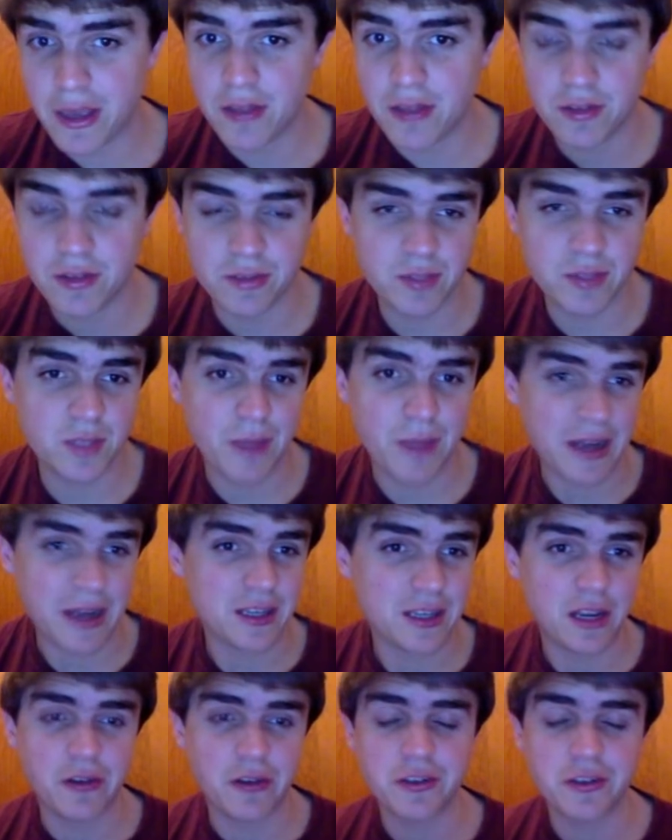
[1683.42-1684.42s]
There's some
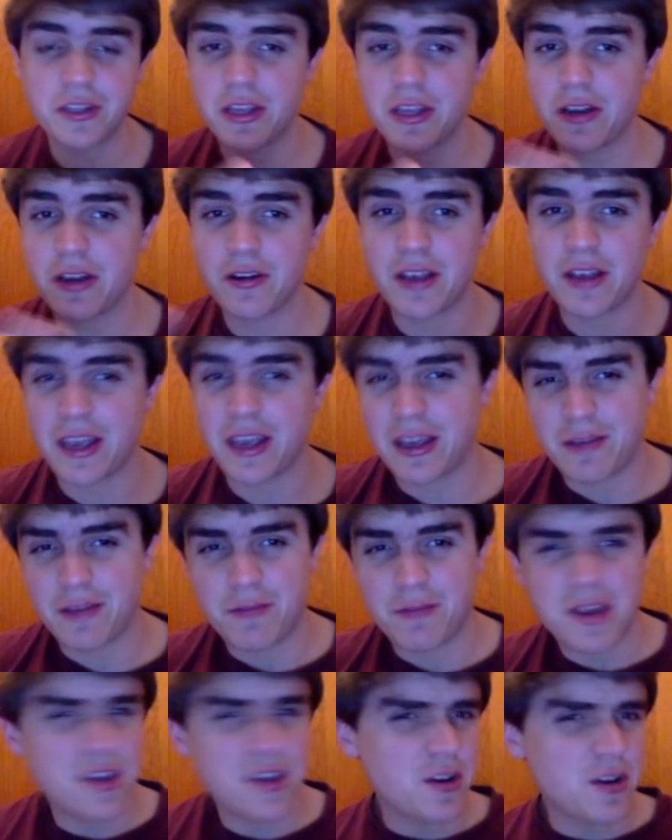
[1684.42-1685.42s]
spectators in there, and
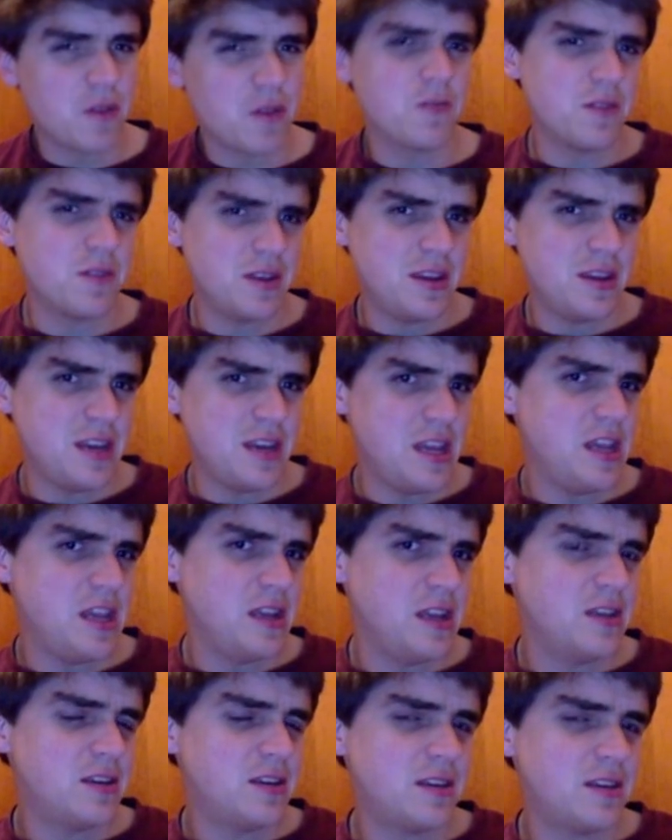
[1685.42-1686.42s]
we don't
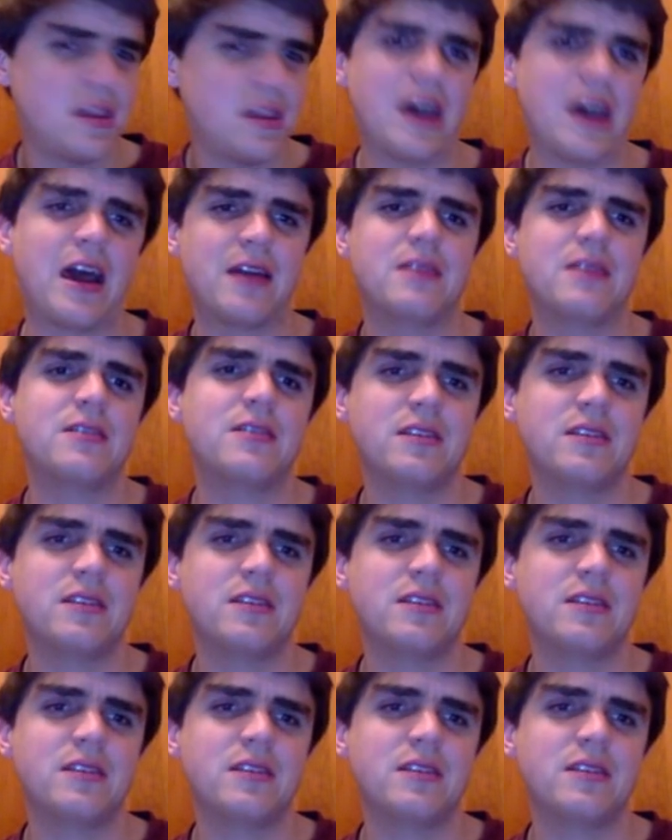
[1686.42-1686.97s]
need that.